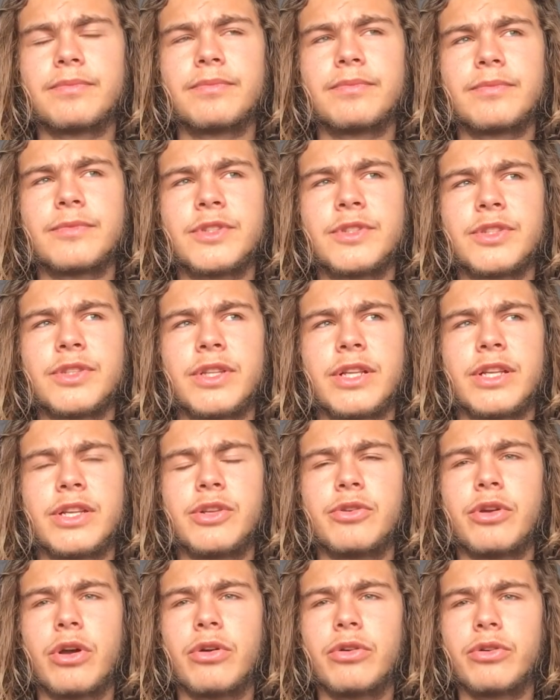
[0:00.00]
so then you
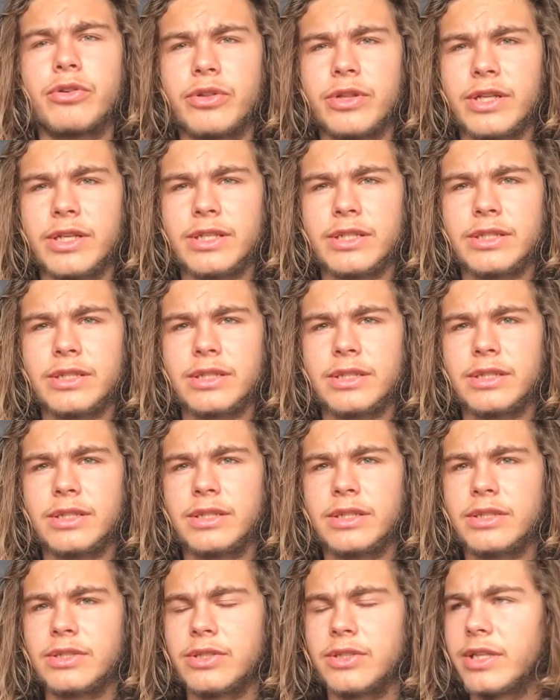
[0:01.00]
go do this.
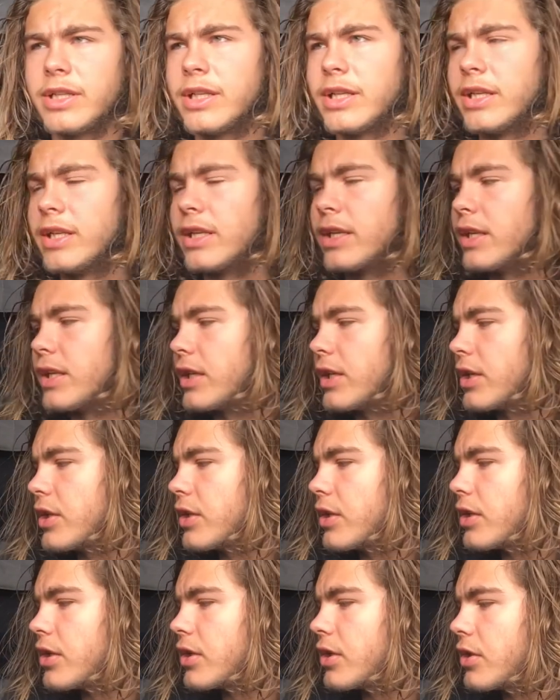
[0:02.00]
So then
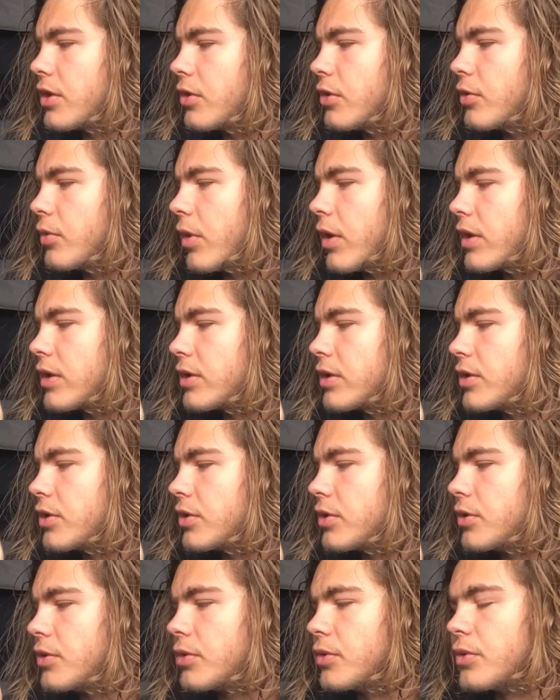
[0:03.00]
you want
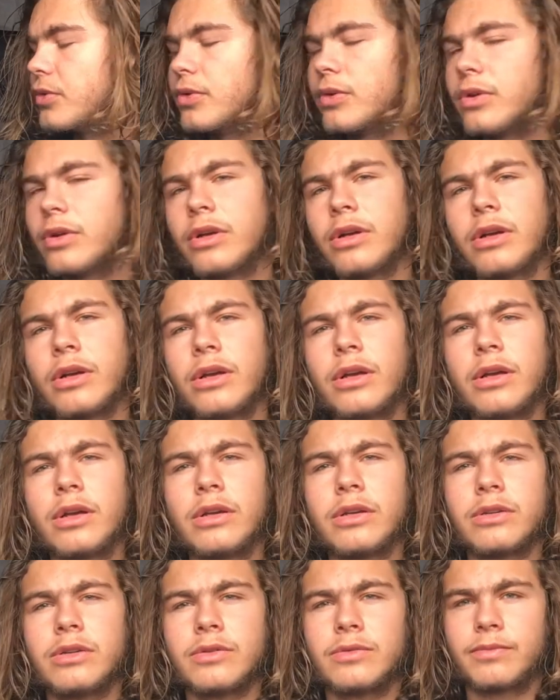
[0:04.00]
to
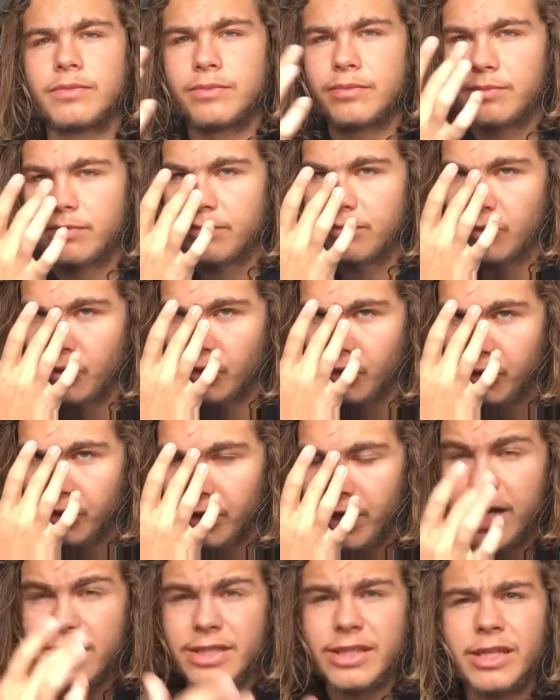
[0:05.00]
roll your
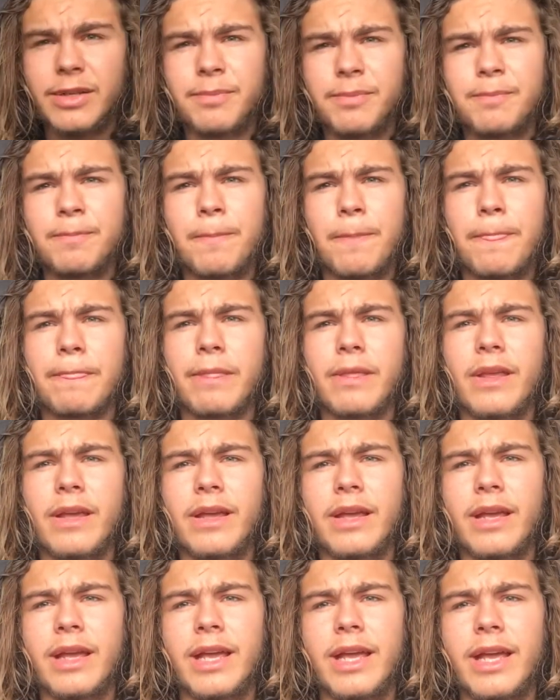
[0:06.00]
eyes up
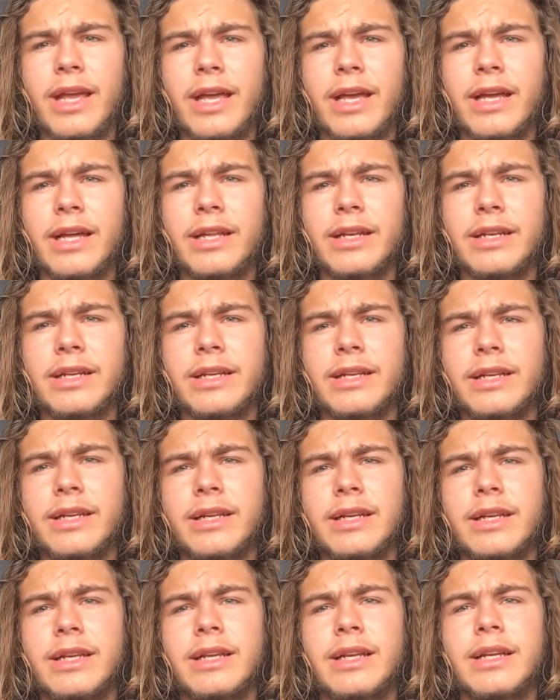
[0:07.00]
and
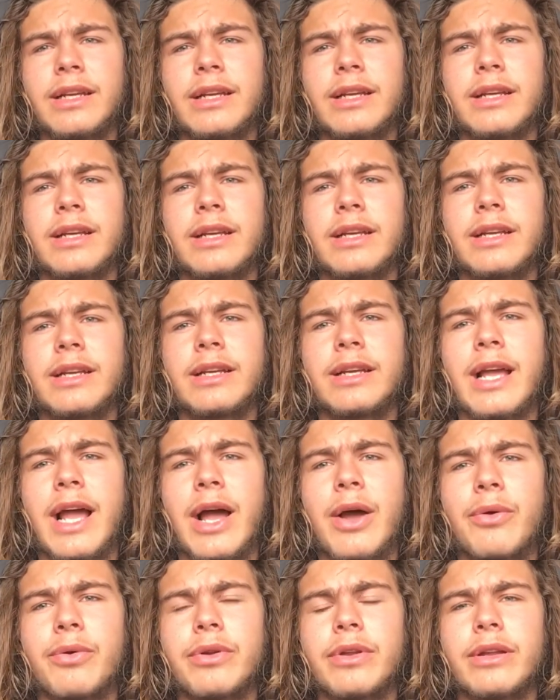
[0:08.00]

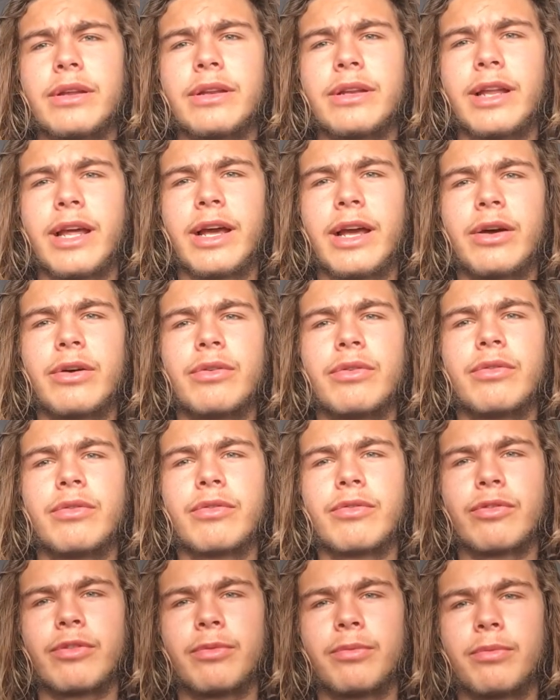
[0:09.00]
count down
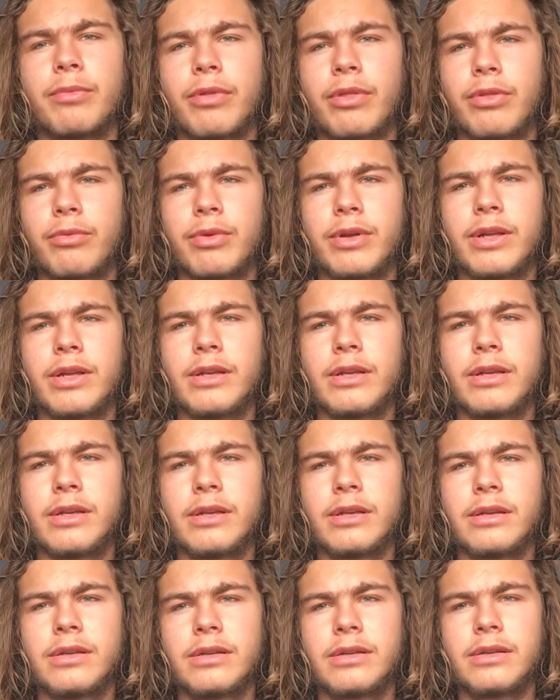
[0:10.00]
from 3,
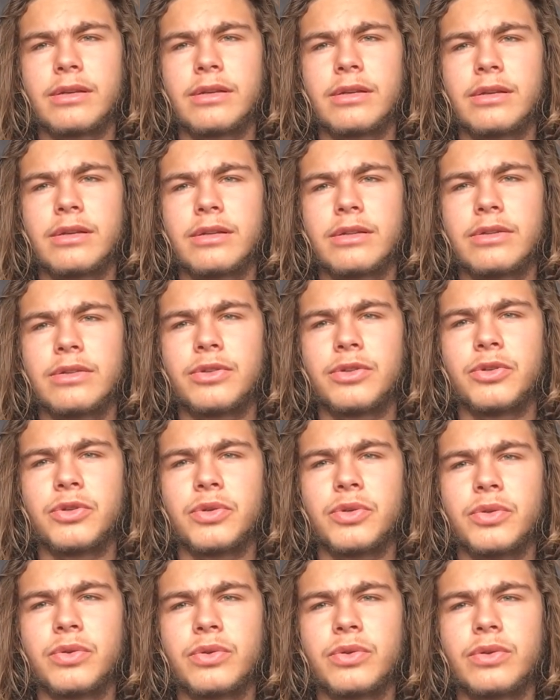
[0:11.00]

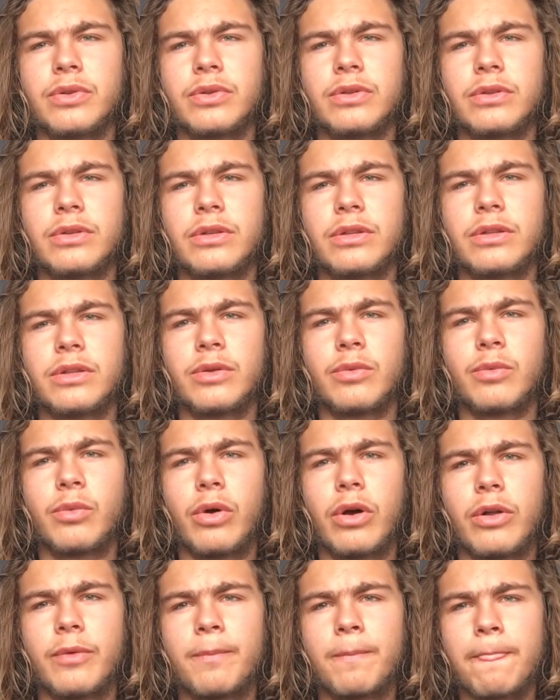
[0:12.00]
2, and then
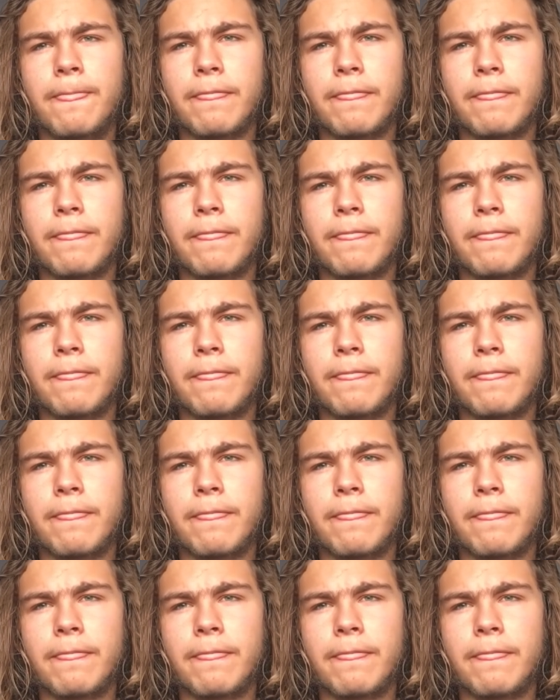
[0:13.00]
1.